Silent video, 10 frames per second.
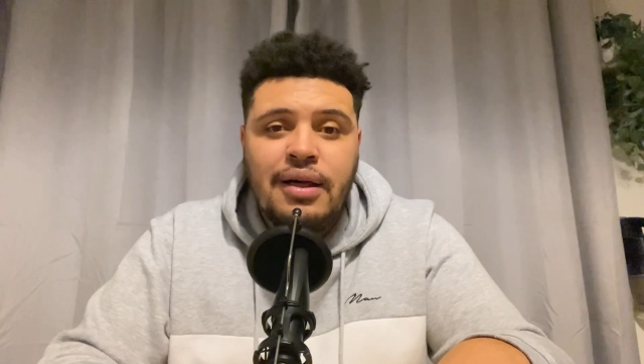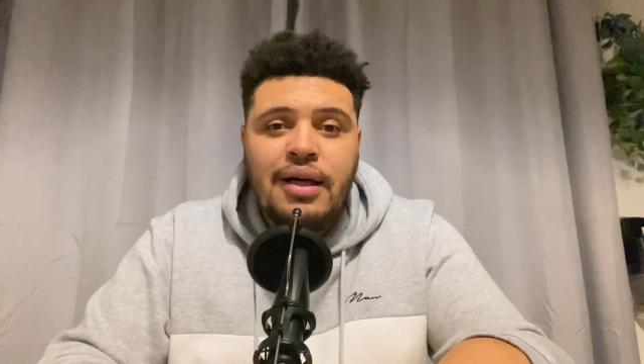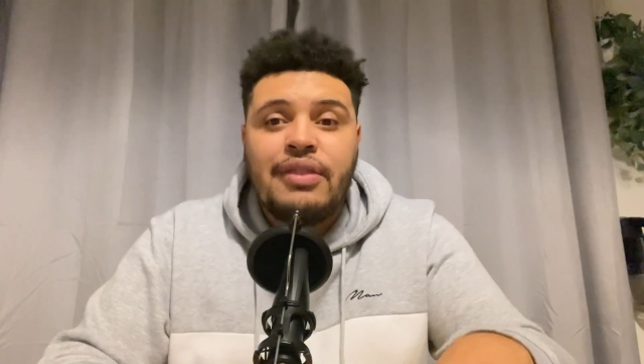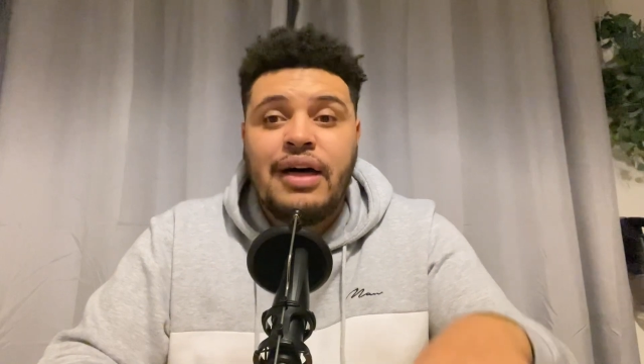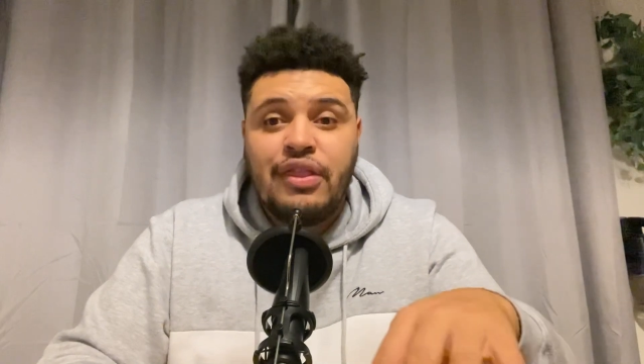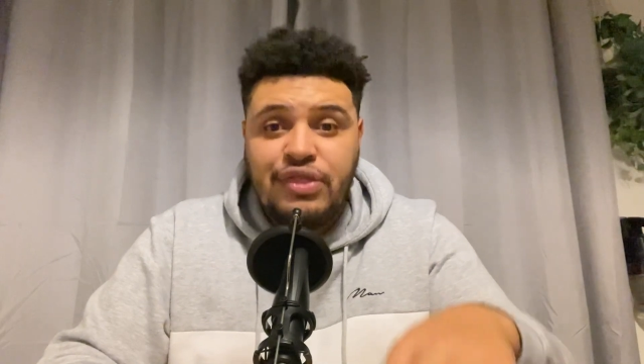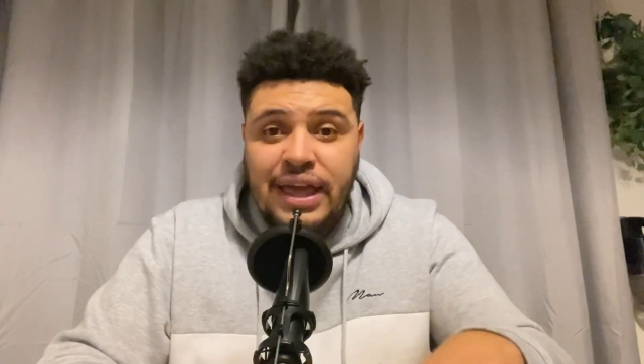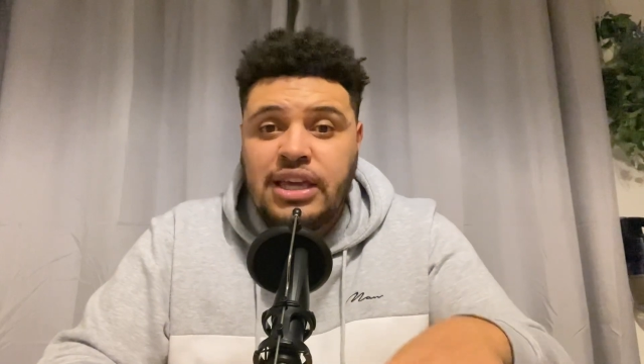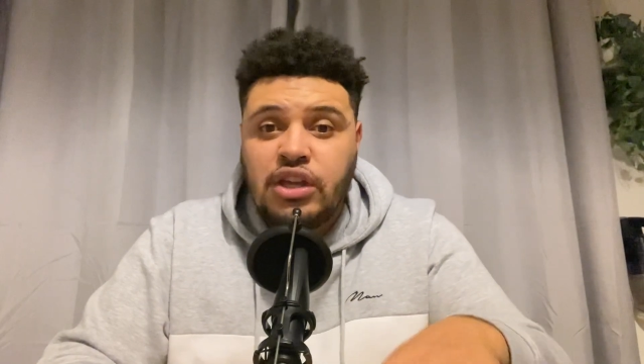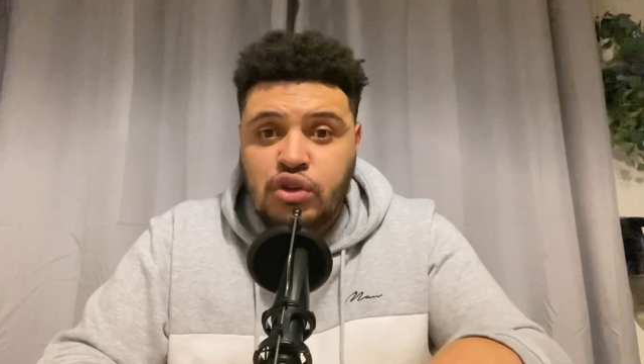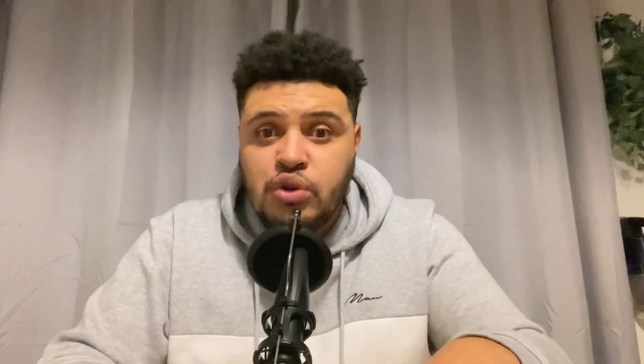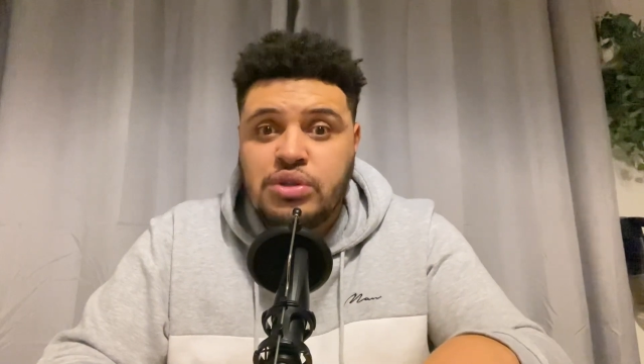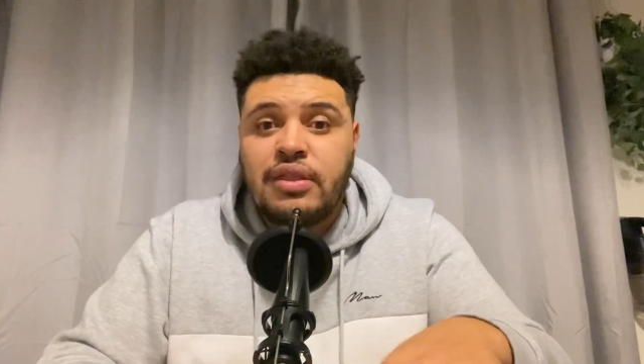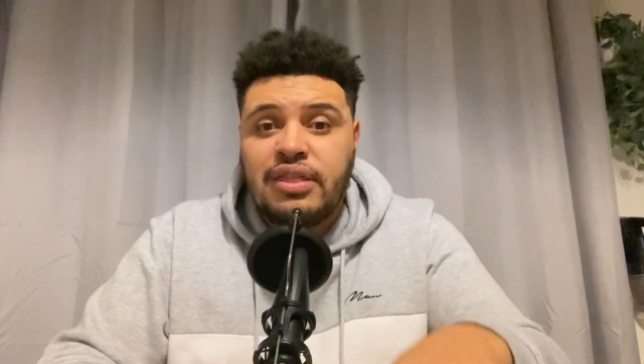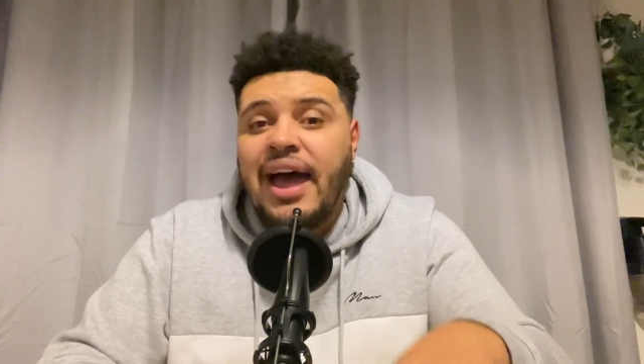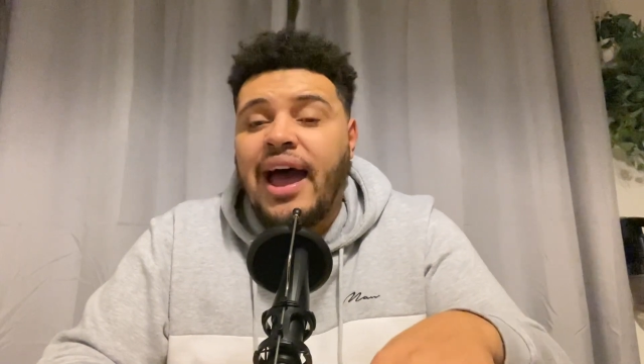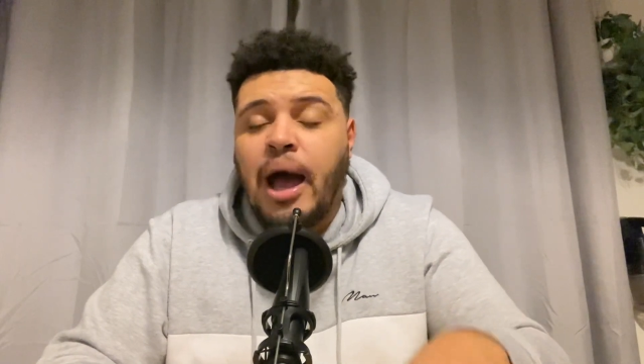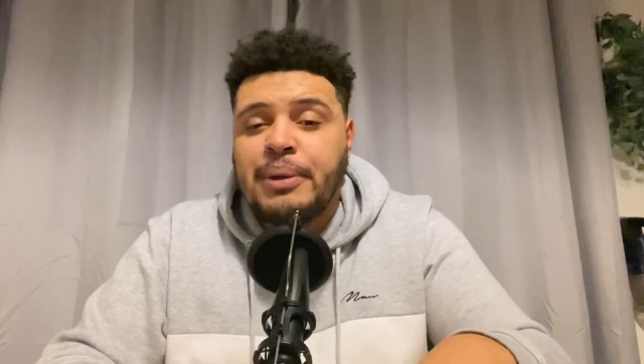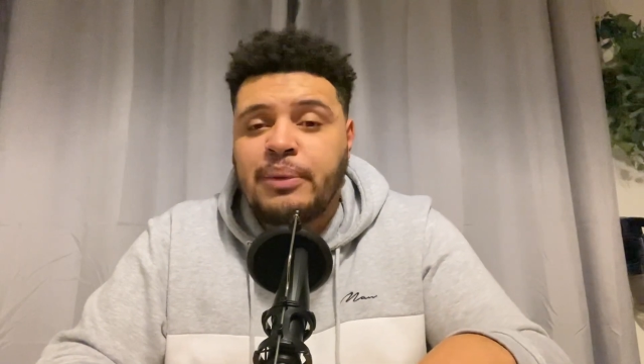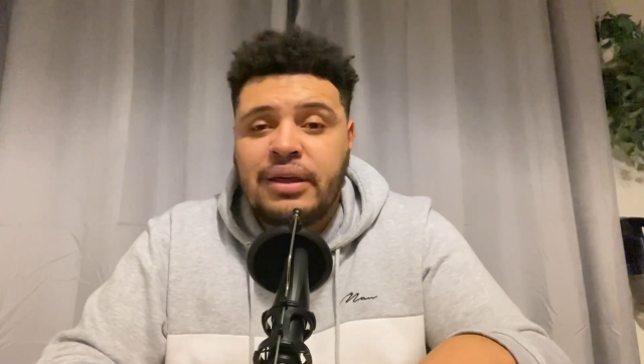that they can use and they're
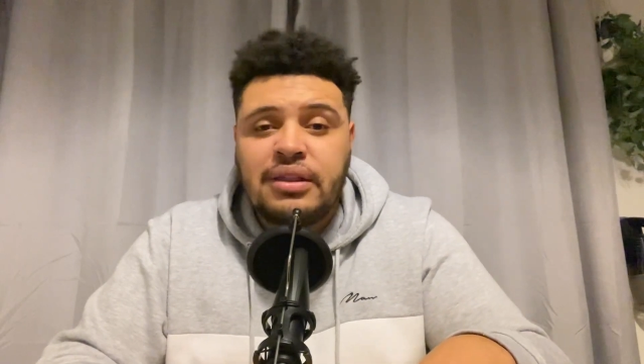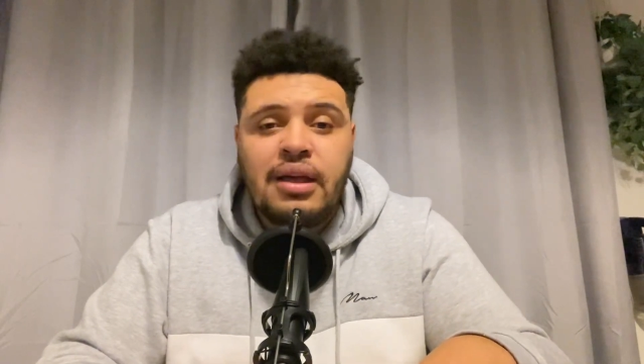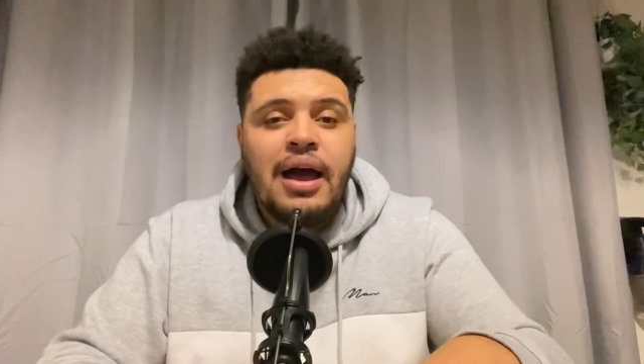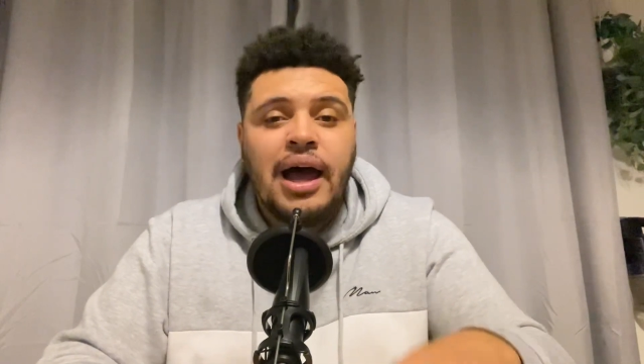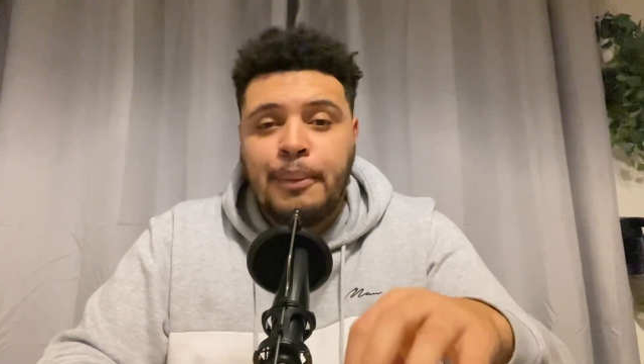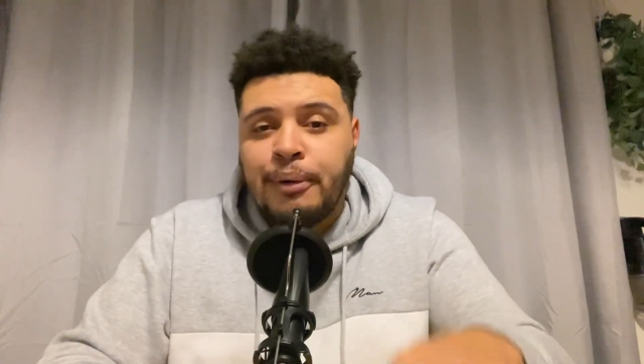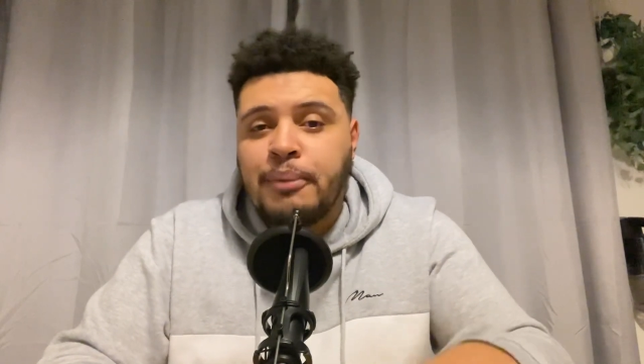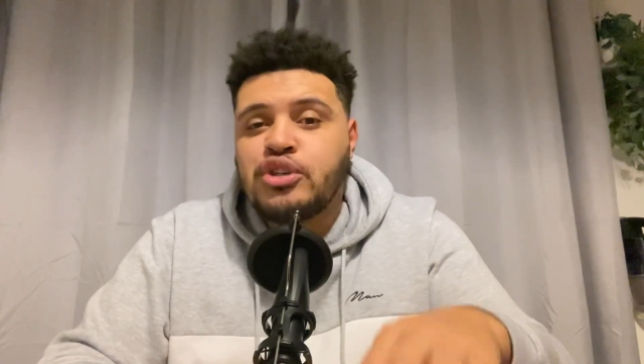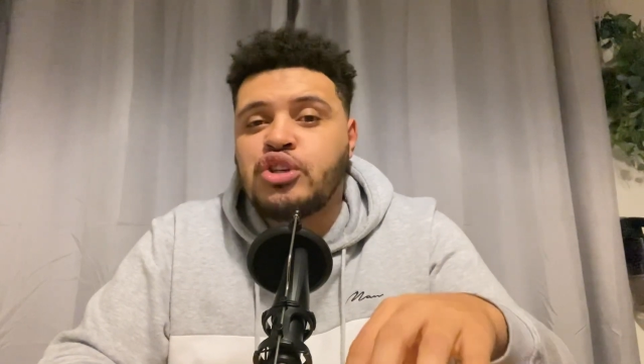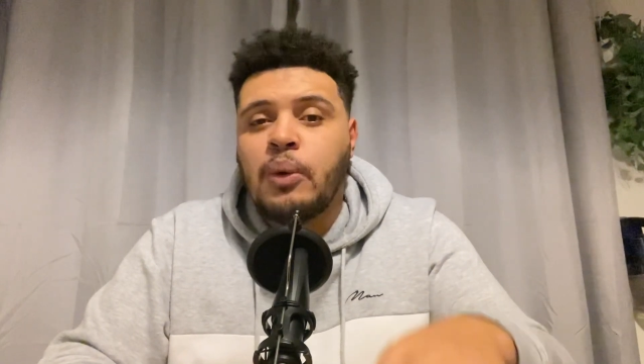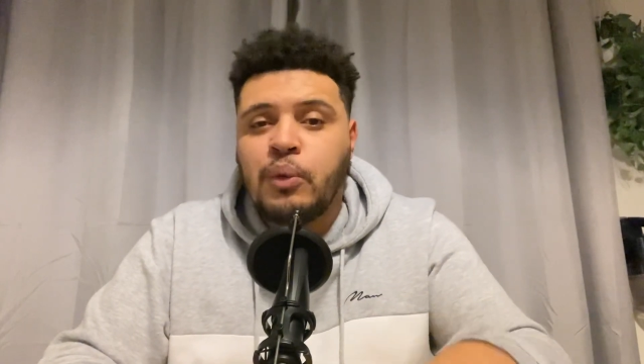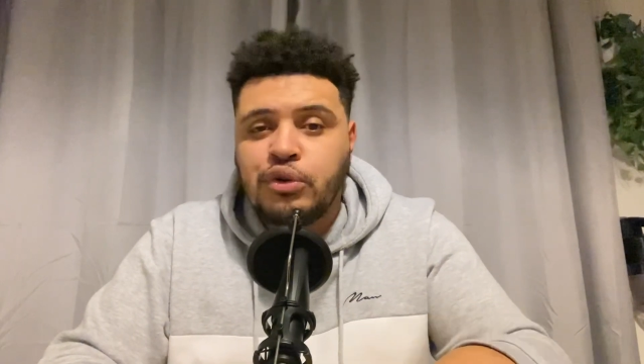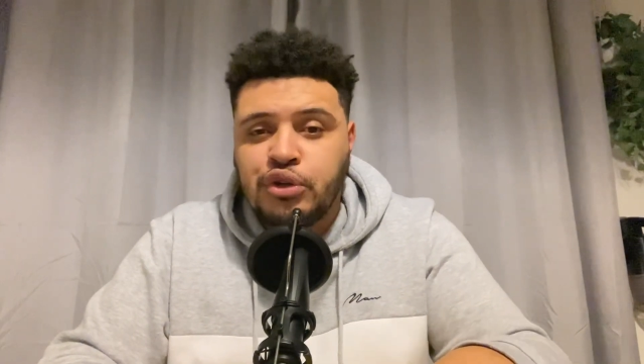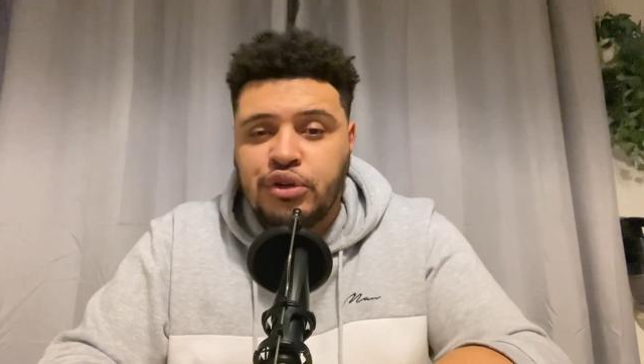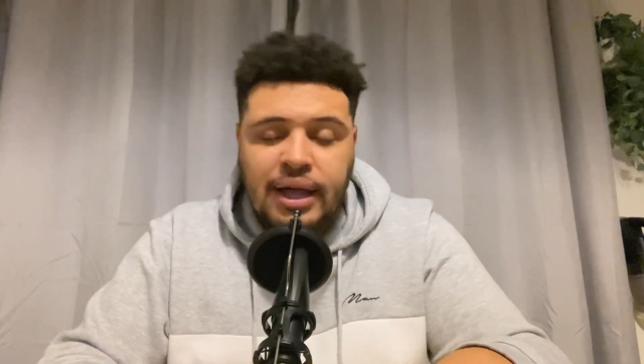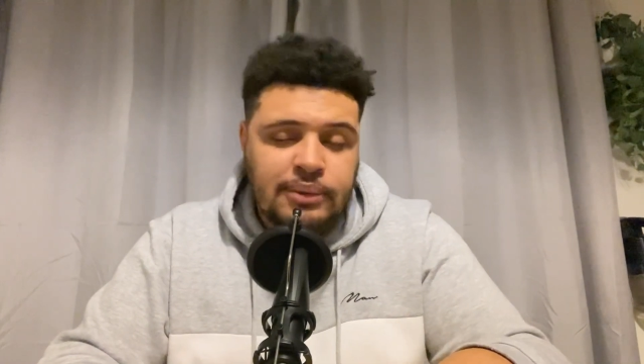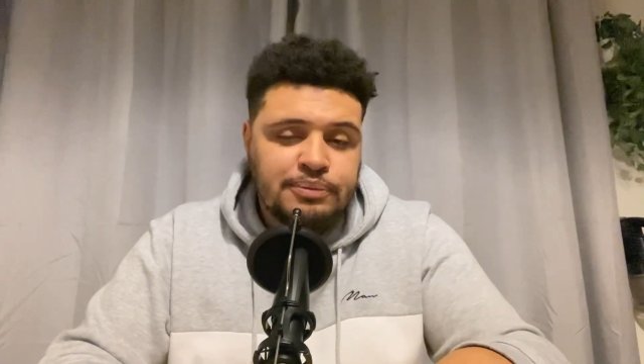happy with. And I promise you I will do that.